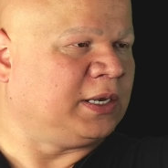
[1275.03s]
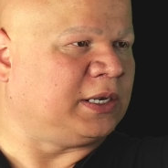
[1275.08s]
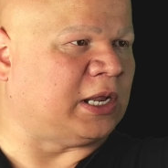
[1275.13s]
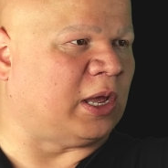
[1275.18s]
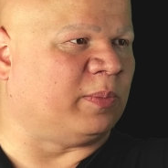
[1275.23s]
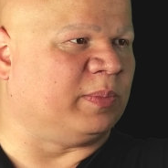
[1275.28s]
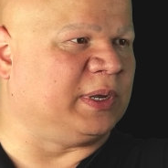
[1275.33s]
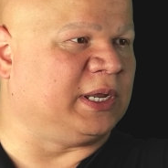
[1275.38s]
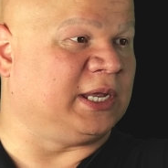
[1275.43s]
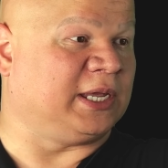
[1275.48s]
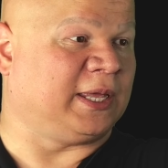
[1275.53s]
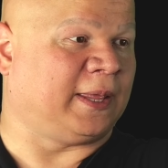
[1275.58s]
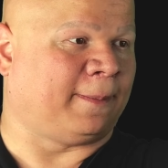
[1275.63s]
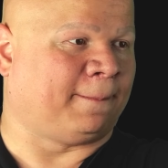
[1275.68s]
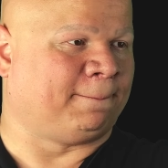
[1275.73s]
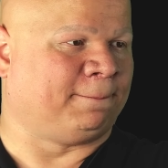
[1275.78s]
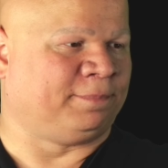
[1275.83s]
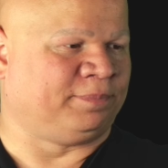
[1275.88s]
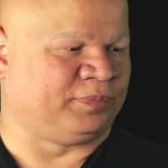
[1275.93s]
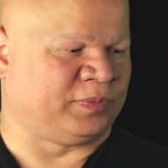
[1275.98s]
Now I
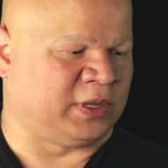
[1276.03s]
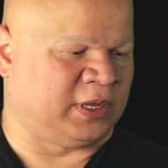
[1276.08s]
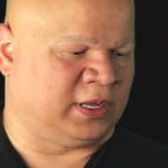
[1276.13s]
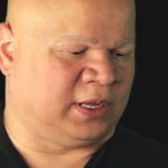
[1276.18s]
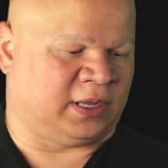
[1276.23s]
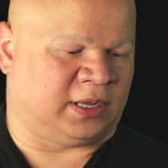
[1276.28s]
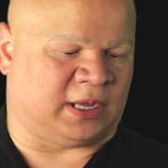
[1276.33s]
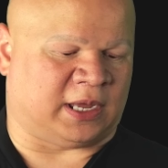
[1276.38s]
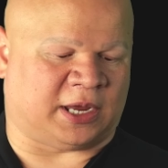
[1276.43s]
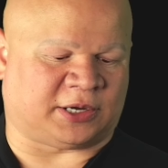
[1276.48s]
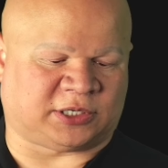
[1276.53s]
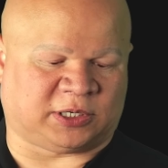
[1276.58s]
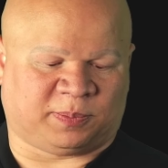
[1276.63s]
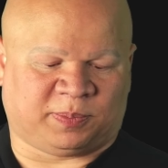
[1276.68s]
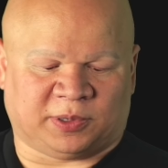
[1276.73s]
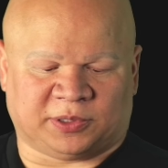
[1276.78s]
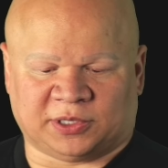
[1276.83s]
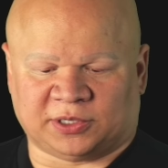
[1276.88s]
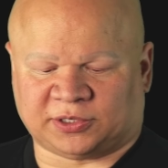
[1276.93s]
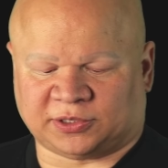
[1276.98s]
actually
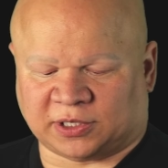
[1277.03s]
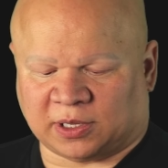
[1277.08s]
put this